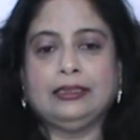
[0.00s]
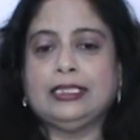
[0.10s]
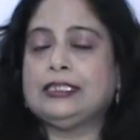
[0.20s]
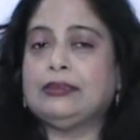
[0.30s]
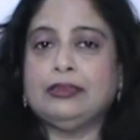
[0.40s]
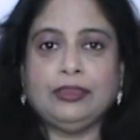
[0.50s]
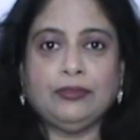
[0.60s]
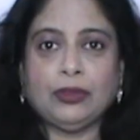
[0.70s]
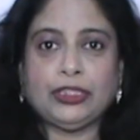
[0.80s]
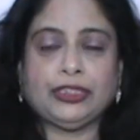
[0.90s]
this
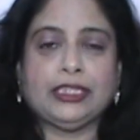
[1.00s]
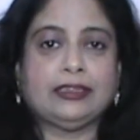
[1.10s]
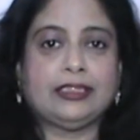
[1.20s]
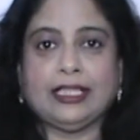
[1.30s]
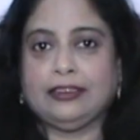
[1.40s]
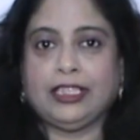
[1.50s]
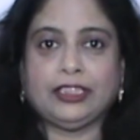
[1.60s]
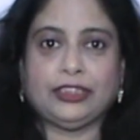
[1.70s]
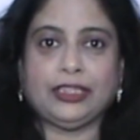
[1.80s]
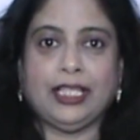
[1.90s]
devotional
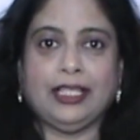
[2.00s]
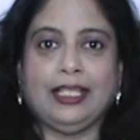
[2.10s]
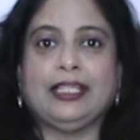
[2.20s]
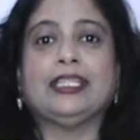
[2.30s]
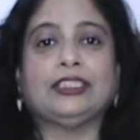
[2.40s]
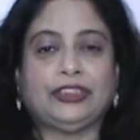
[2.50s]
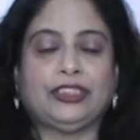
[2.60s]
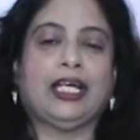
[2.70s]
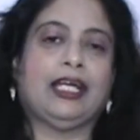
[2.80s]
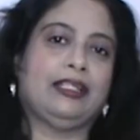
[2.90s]
tendency in his
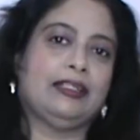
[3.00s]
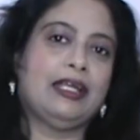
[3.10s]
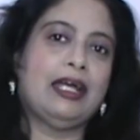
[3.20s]
child.